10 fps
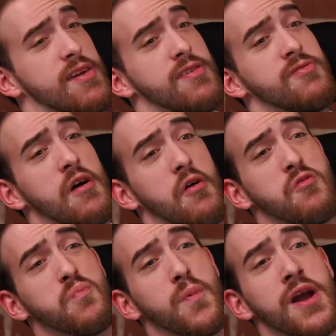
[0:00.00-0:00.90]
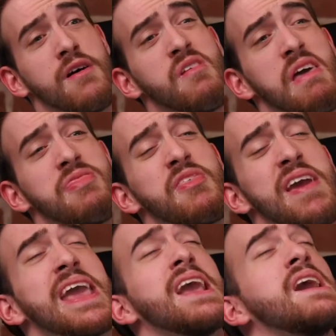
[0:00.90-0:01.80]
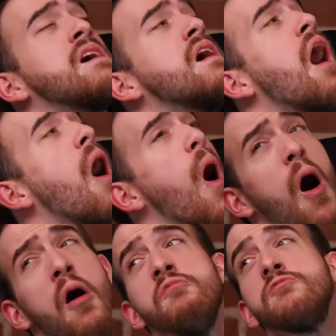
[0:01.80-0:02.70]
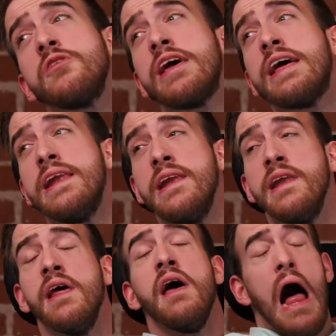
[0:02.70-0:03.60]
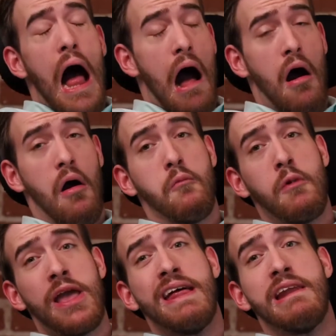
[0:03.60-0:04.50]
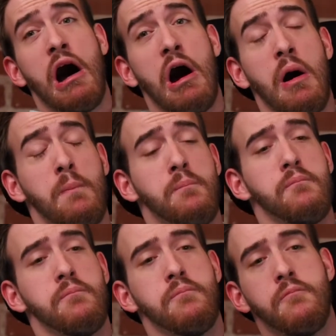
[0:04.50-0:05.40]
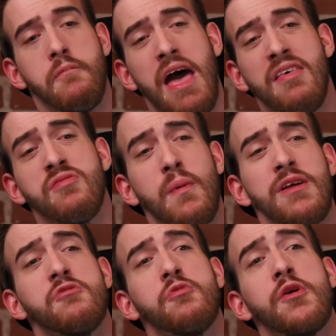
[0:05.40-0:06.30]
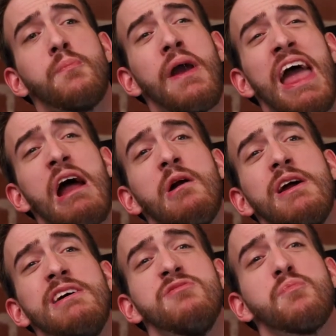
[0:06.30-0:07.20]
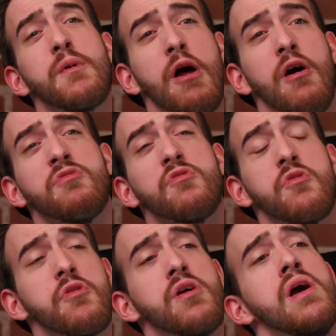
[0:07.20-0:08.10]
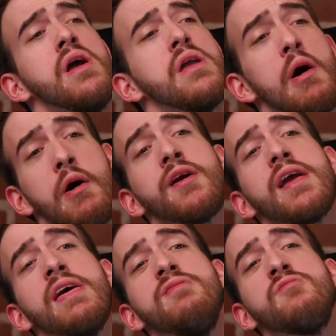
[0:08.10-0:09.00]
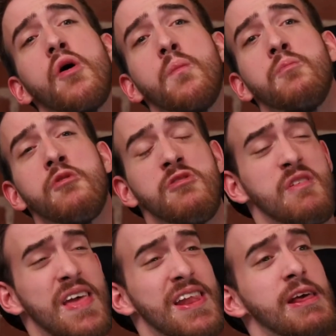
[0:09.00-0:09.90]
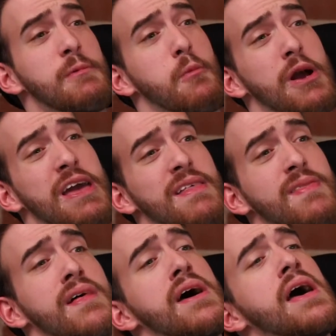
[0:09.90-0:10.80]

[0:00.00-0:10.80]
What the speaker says: details, because I think often when especially parents, but also young kids, are presented with